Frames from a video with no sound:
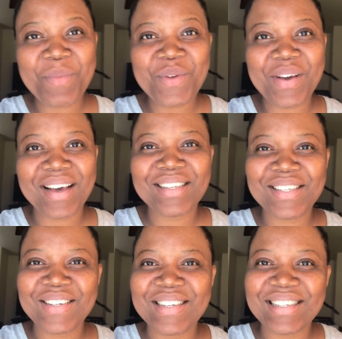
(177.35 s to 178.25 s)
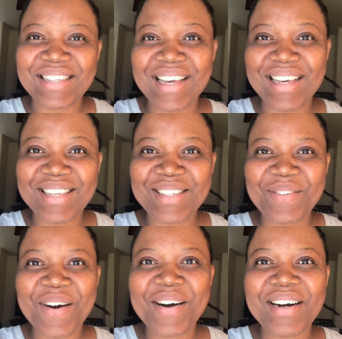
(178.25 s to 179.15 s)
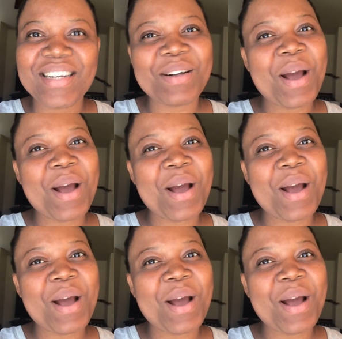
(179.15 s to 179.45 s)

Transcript: you guys to Zikkie's World.